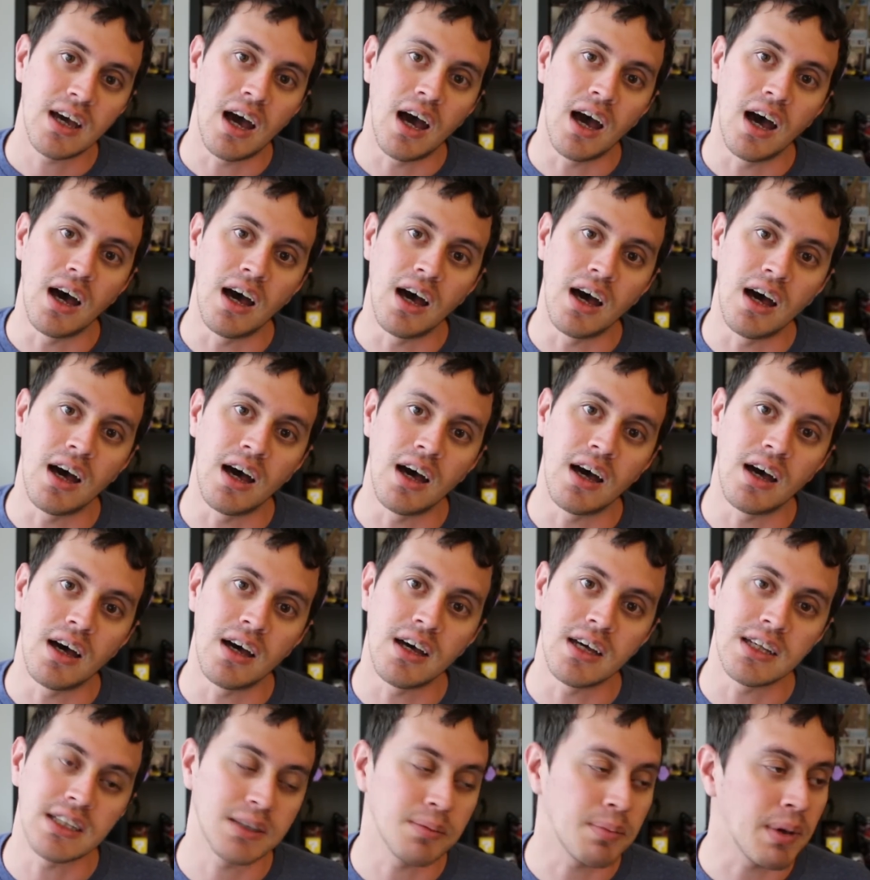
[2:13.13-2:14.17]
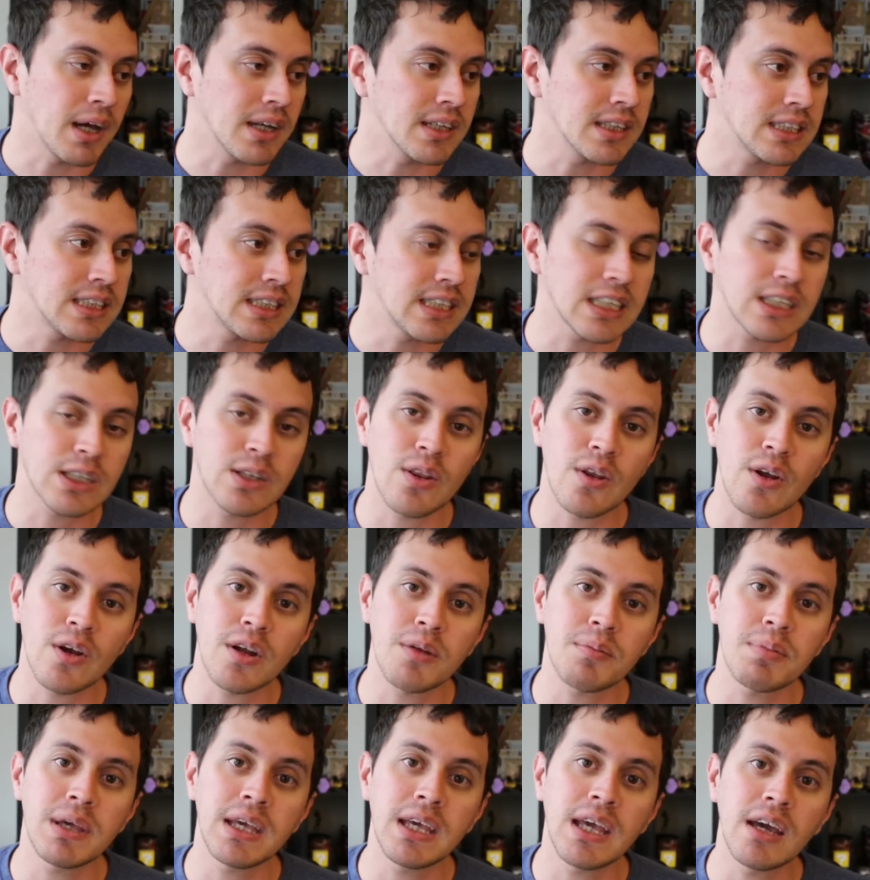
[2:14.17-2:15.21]
It's about
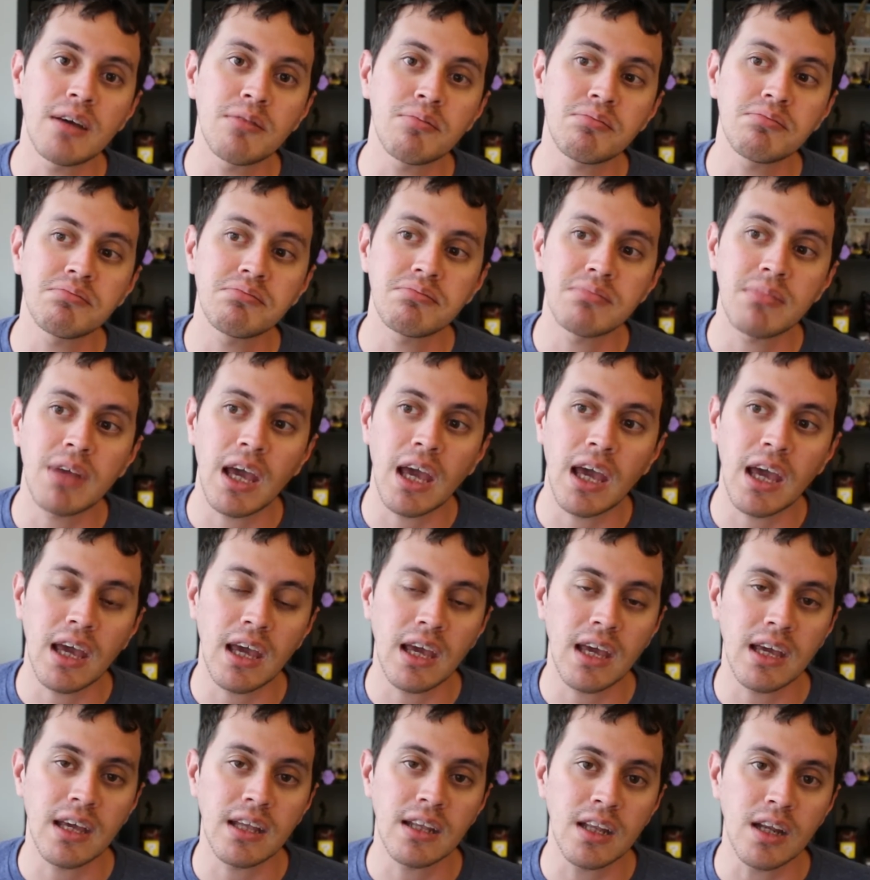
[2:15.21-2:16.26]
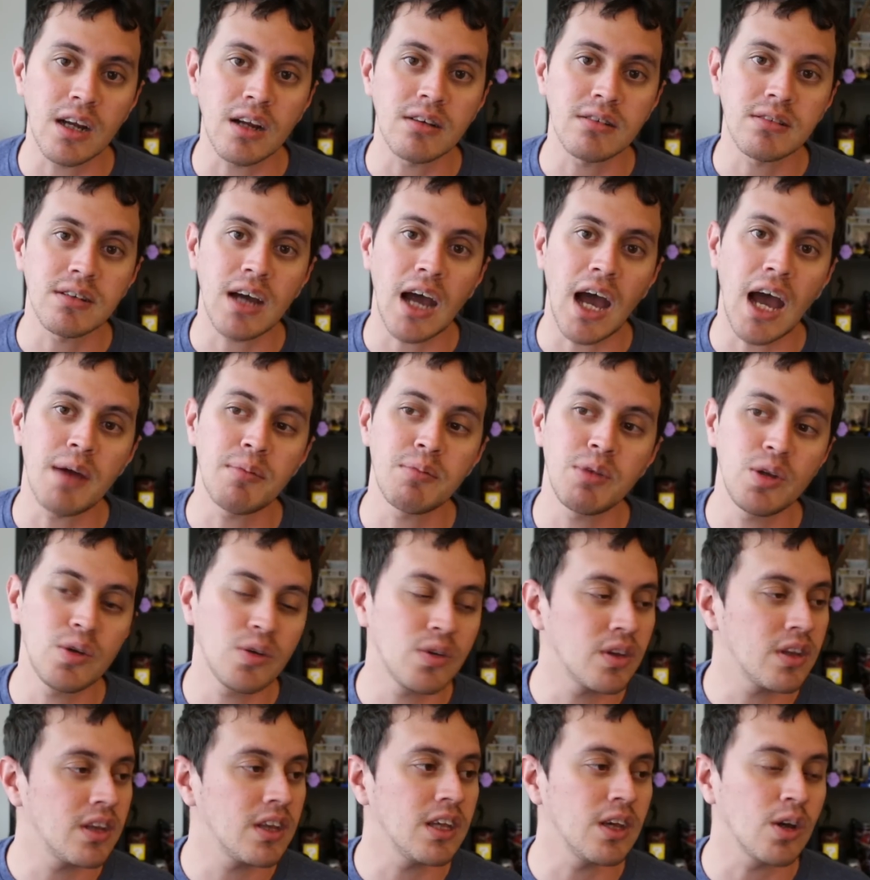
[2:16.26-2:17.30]
6:30 p.m. and, I'm new
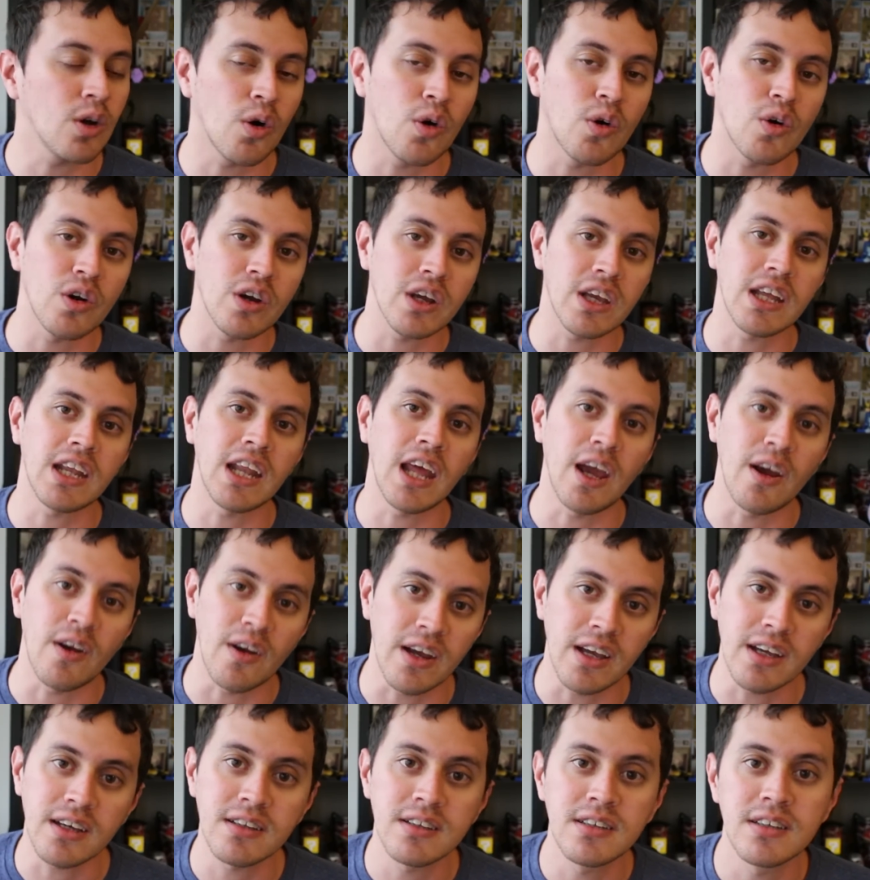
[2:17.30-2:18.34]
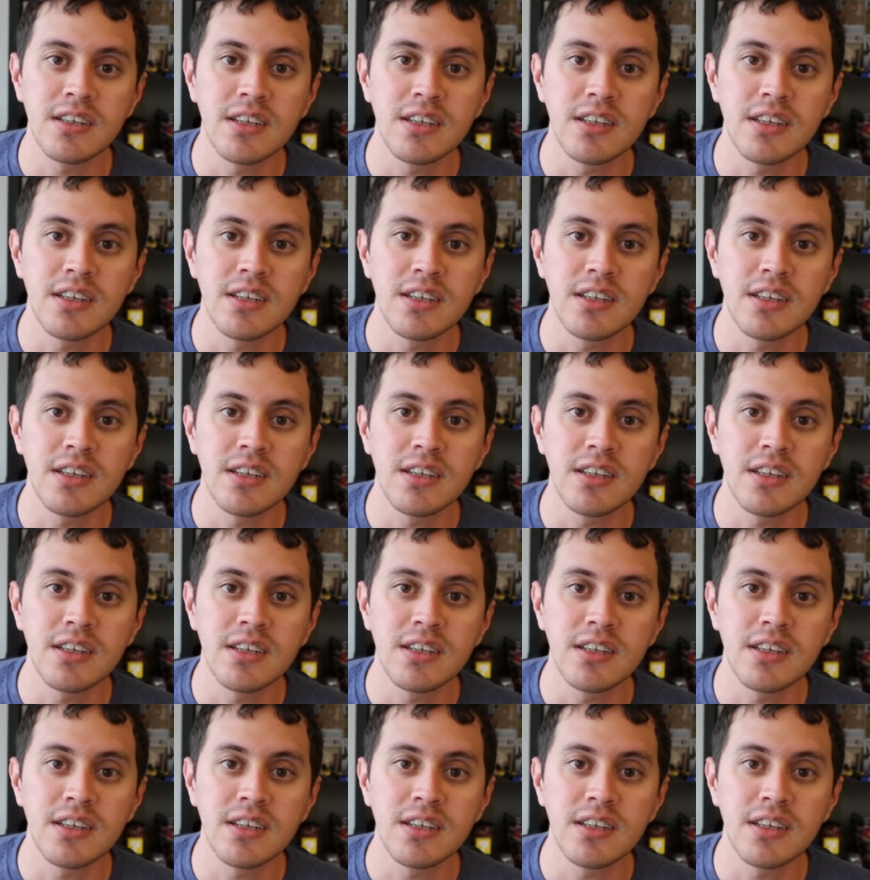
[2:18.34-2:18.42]
to the Oregon area.